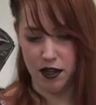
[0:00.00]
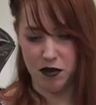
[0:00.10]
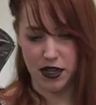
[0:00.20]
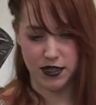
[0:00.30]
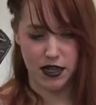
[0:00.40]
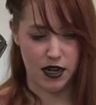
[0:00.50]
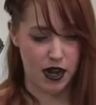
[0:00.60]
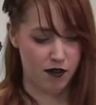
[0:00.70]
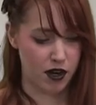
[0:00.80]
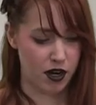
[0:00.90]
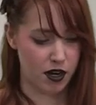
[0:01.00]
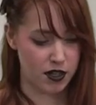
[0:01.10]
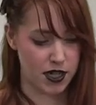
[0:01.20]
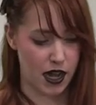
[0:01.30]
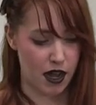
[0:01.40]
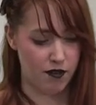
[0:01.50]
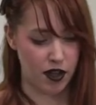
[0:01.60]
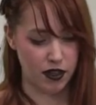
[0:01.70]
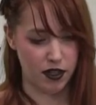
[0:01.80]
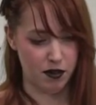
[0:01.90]
and because it never hurt to
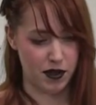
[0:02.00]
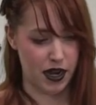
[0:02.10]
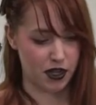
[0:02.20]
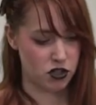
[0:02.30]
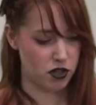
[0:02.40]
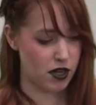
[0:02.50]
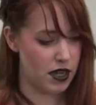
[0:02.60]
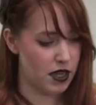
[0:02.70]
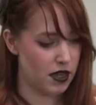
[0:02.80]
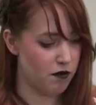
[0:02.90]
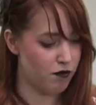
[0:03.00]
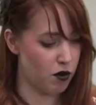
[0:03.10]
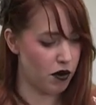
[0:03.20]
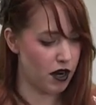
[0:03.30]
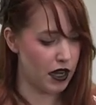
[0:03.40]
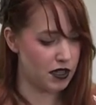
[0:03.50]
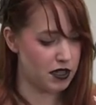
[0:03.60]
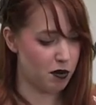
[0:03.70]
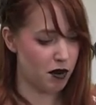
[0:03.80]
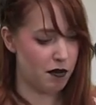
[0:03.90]
have a little bit extra for a
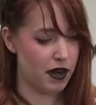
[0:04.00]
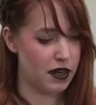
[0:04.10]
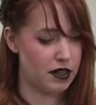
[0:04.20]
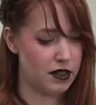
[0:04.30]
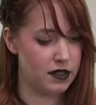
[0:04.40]
support bar,